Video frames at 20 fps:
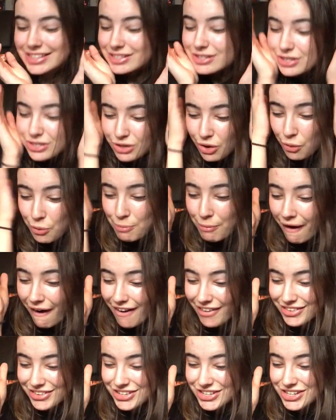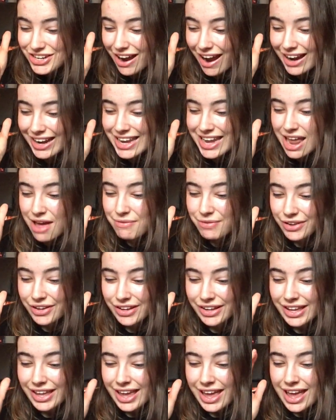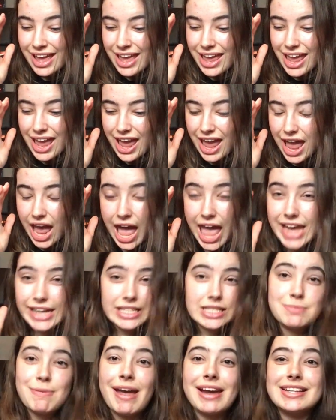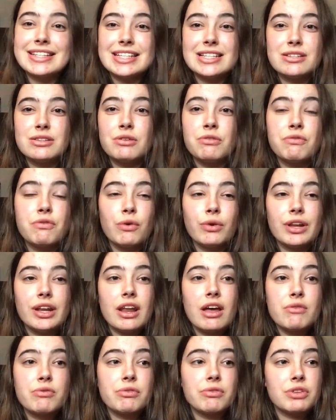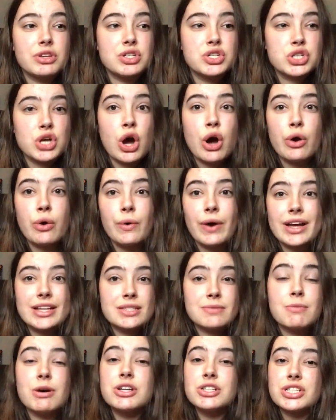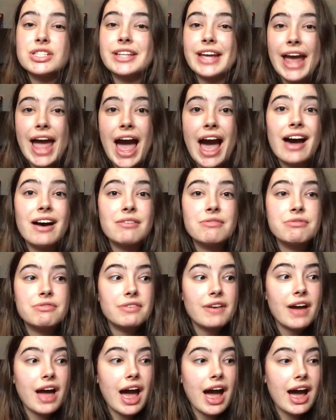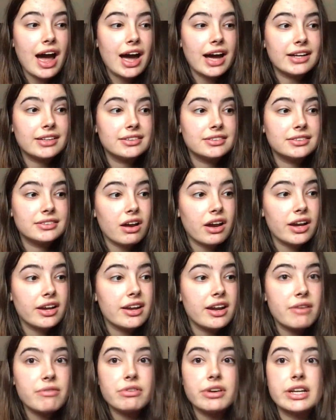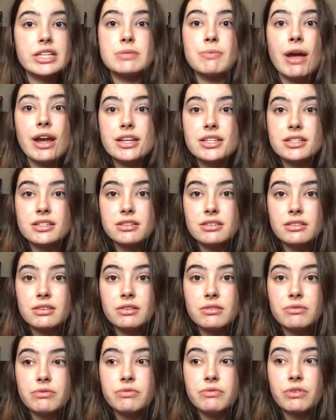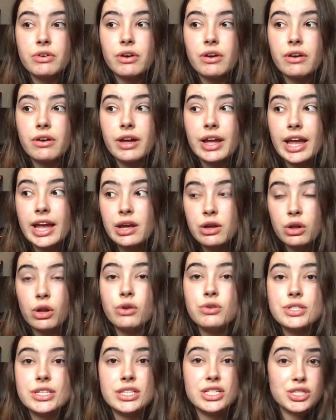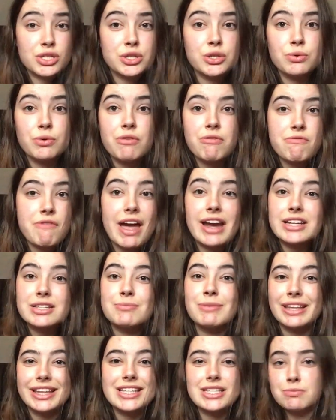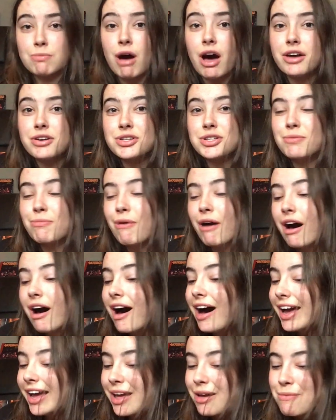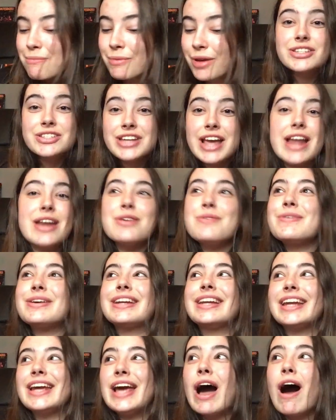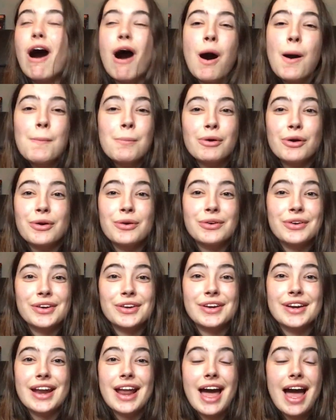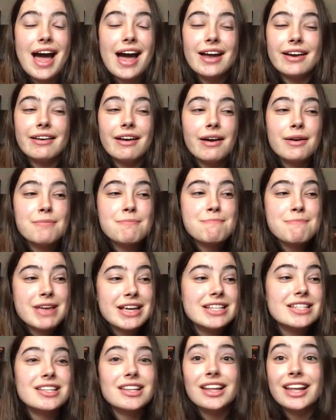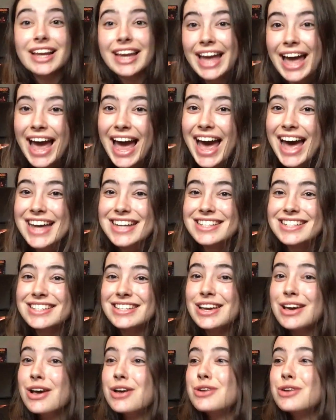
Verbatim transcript: so much I never expected to fall in love with the show as much as I have and I never expected for it closing to affect me this much but I am genuinely heartbroken and I miss the cast